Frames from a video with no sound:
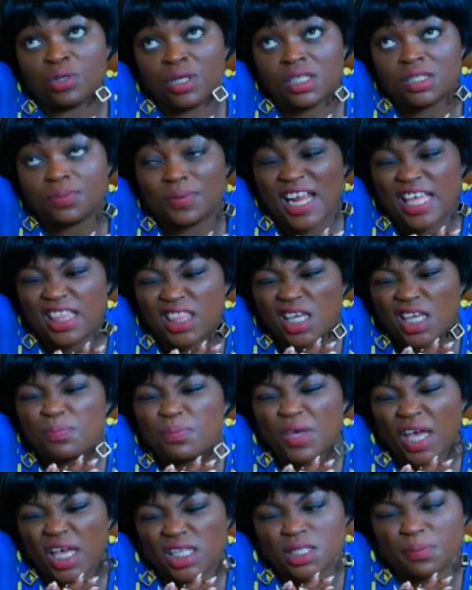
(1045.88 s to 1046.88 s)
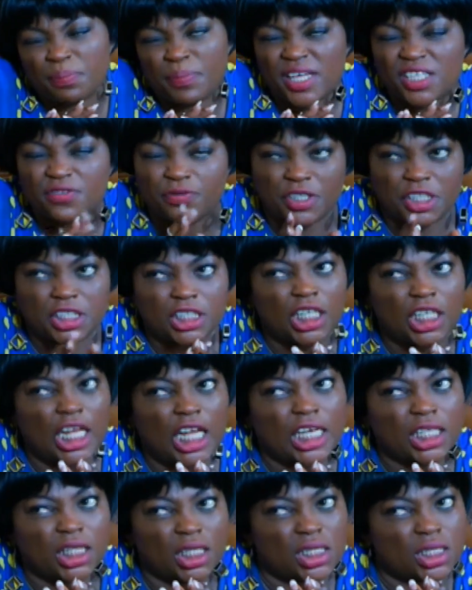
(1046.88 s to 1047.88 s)
drinks. But I think beer is the best for a day
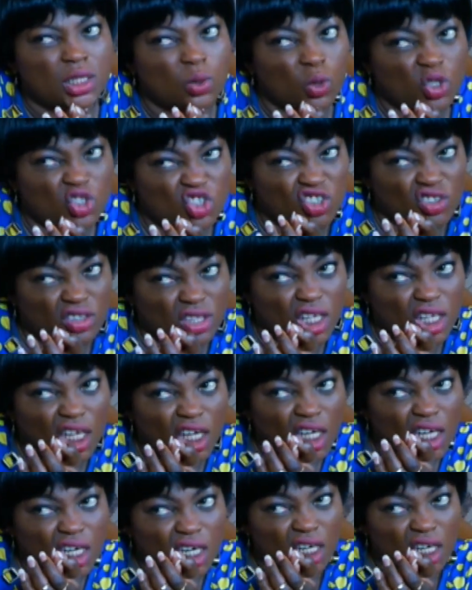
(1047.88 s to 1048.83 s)
like this. So what do you think?